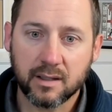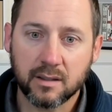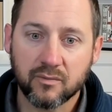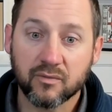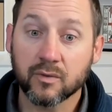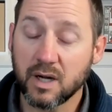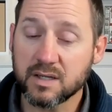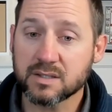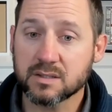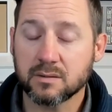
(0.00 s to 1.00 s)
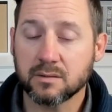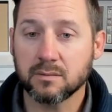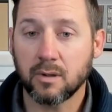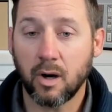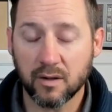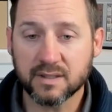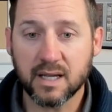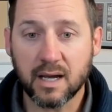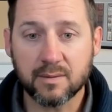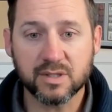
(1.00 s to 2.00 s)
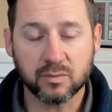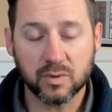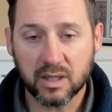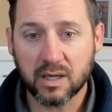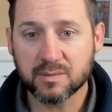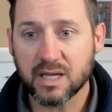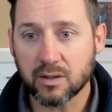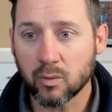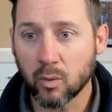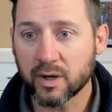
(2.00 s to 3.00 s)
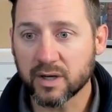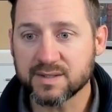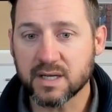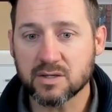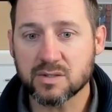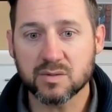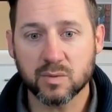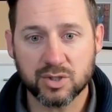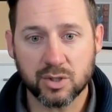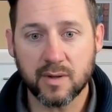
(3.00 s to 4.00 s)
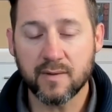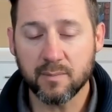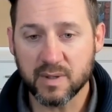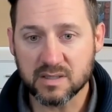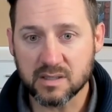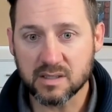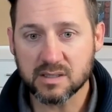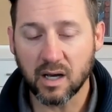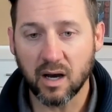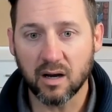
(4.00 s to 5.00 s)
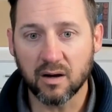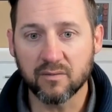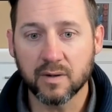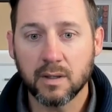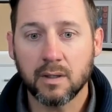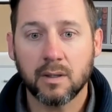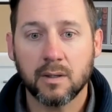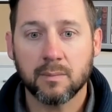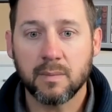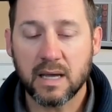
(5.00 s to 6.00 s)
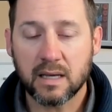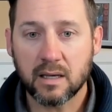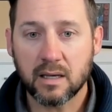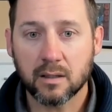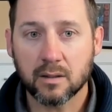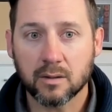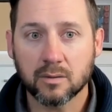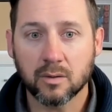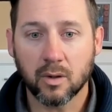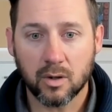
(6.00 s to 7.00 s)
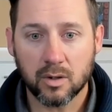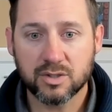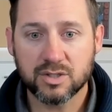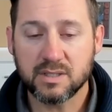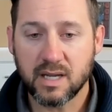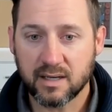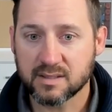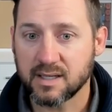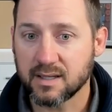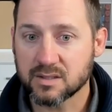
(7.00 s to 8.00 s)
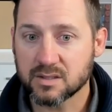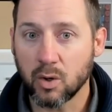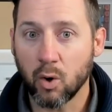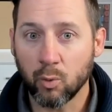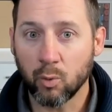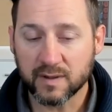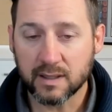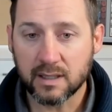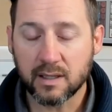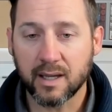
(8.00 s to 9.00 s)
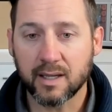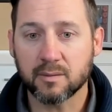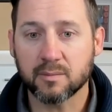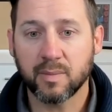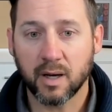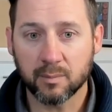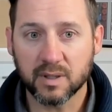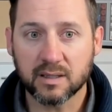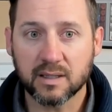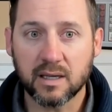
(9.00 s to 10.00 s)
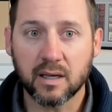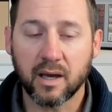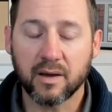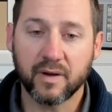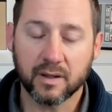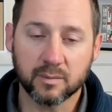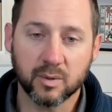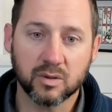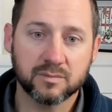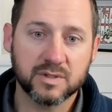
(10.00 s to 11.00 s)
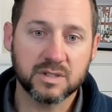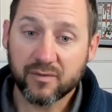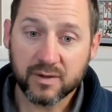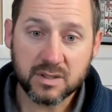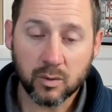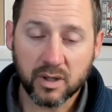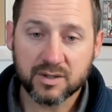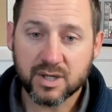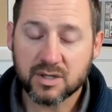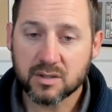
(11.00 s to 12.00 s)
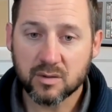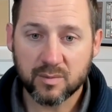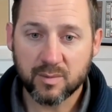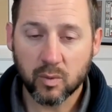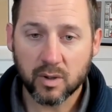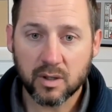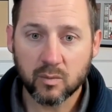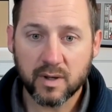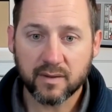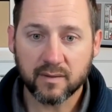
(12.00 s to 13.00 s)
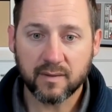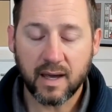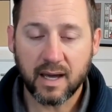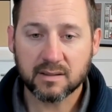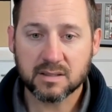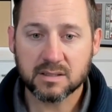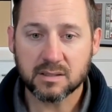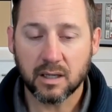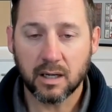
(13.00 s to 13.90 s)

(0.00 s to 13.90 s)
said, for us, oftentimes it really comes down to organizations which are in the business of making large data sets openly and publicly available. I'll reference an organization that we've been working with that